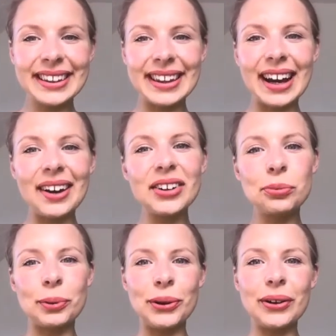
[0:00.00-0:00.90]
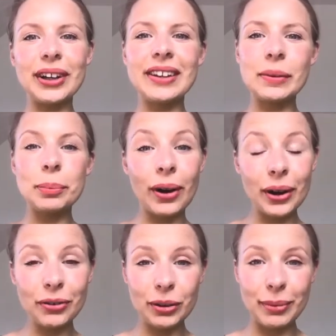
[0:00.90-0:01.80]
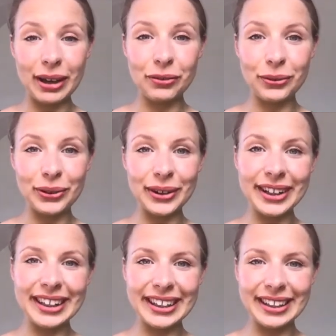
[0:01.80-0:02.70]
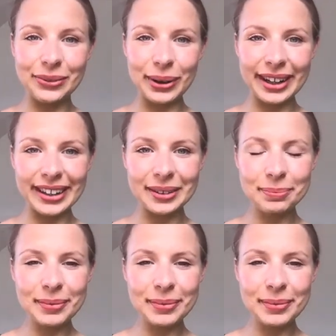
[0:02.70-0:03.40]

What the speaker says: The Irish bog is a powerful metaphor in Heaney's writing,